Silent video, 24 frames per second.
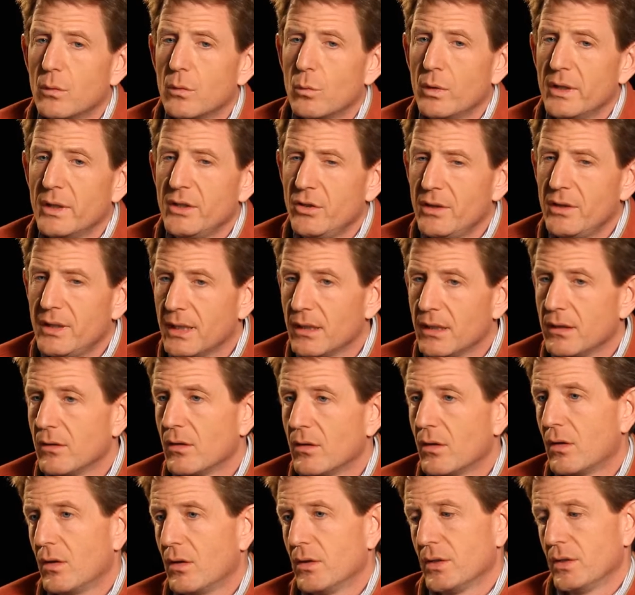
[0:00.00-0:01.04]
When you get in an
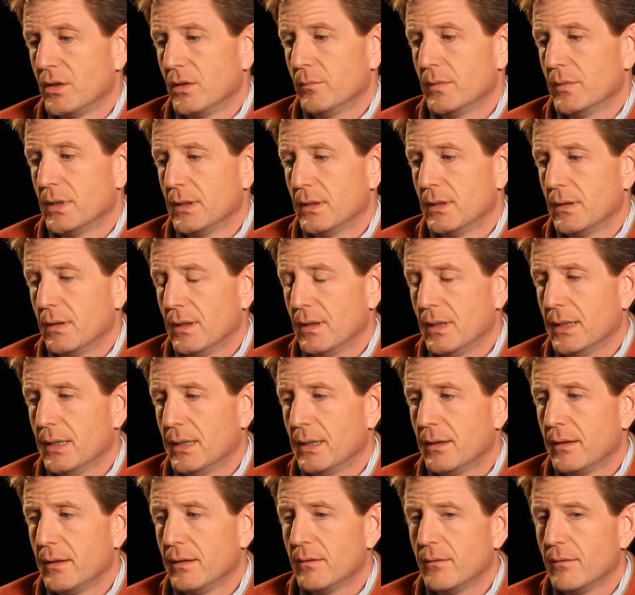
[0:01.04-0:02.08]
argument
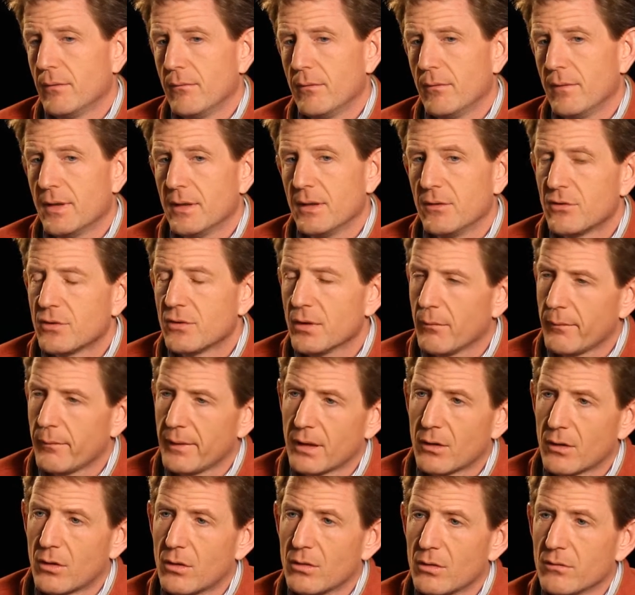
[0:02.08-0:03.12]
and then
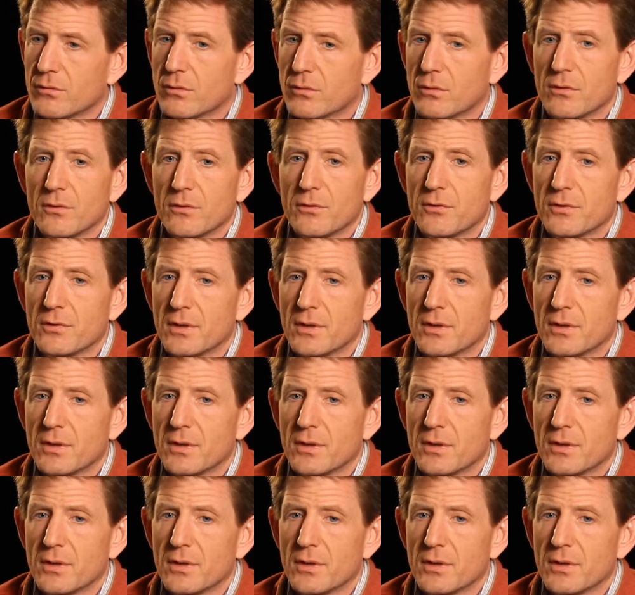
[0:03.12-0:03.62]
something hurtful is